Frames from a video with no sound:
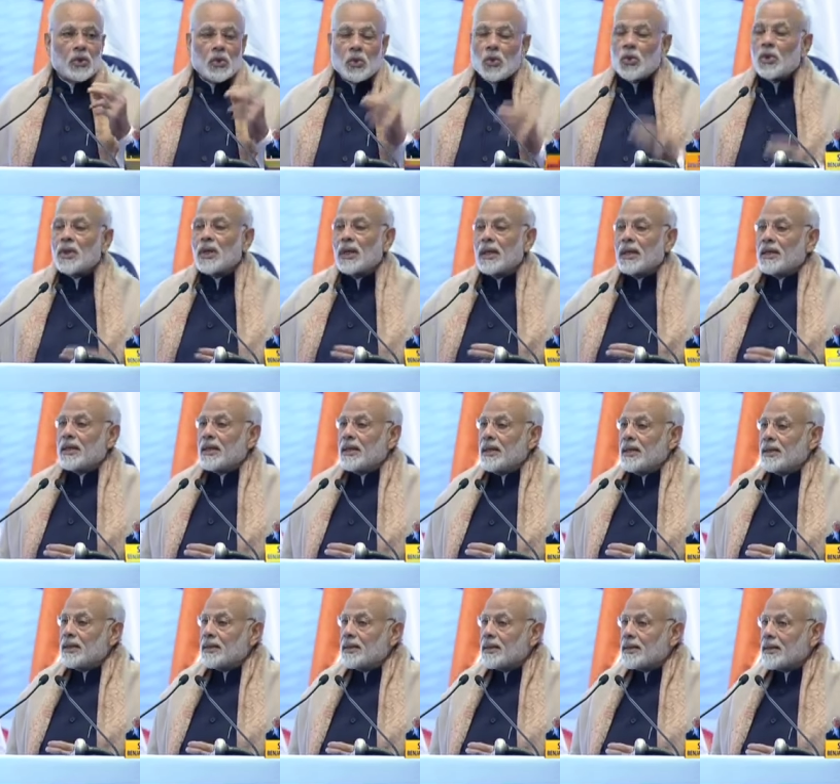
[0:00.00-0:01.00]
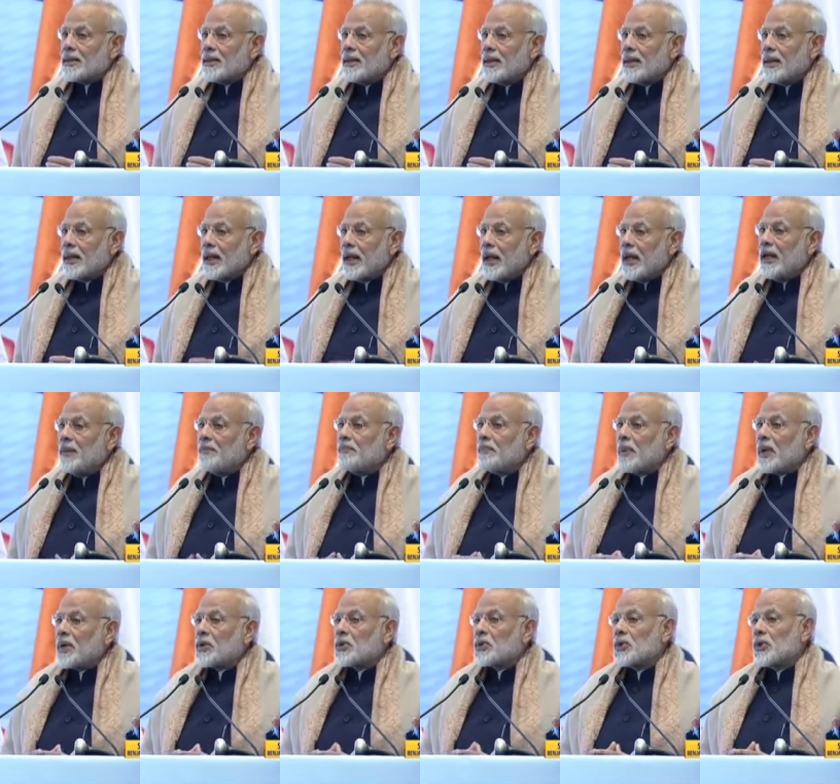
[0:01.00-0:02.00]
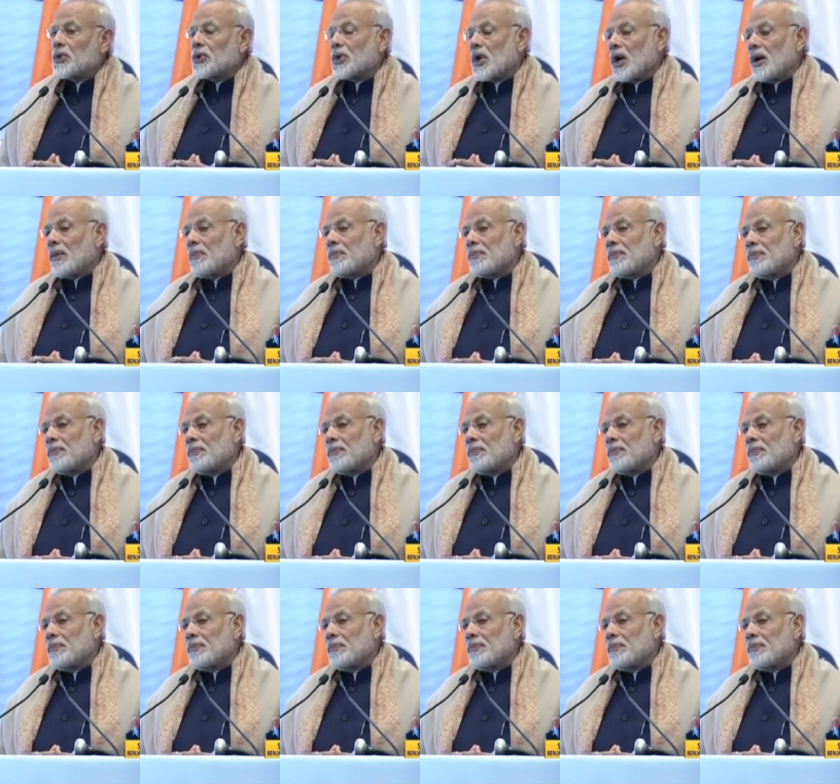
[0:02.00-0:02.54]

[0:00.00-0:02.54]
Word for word: two countries in pursuit of